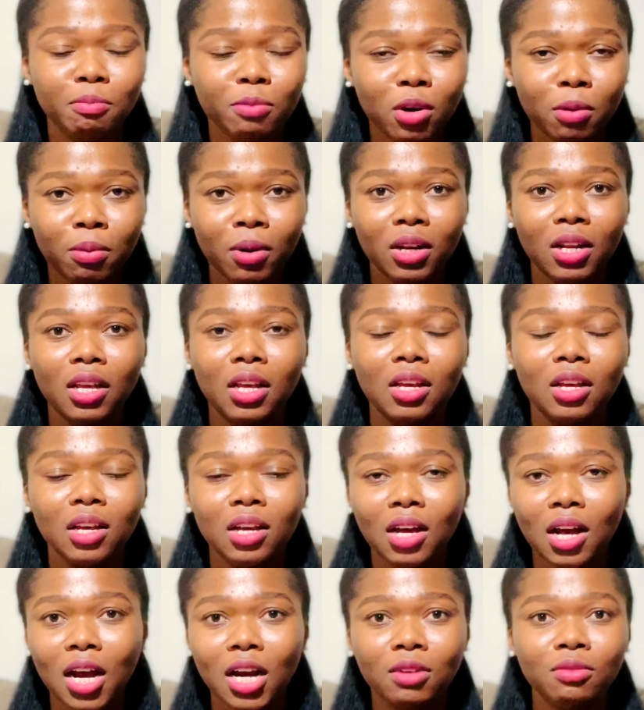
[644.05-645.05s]
properly
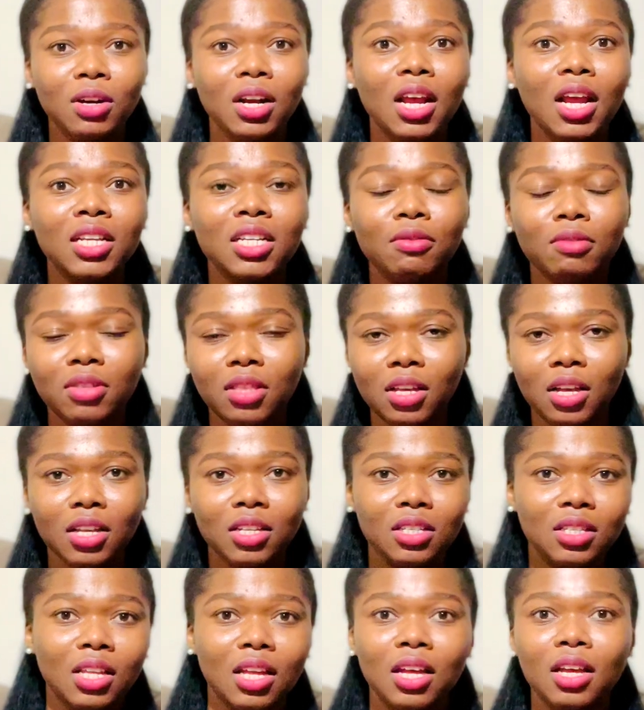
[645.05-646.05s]
arranged, everything
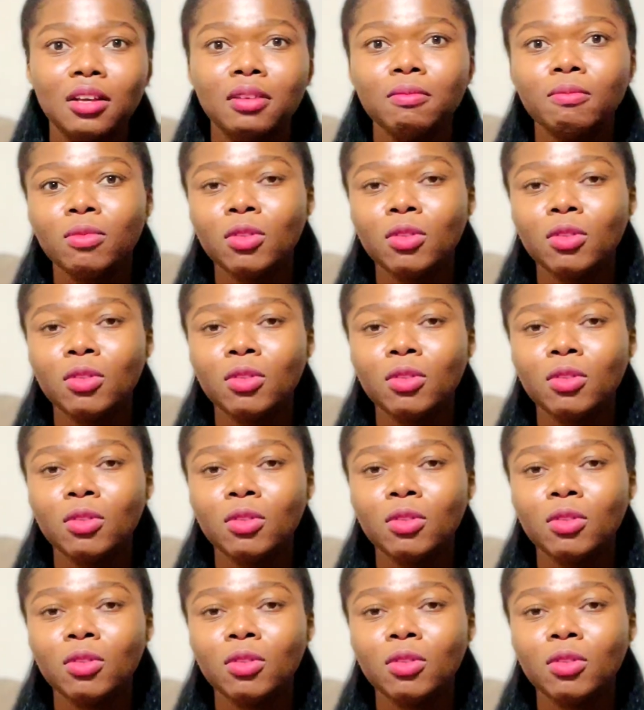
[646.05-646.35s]
is there.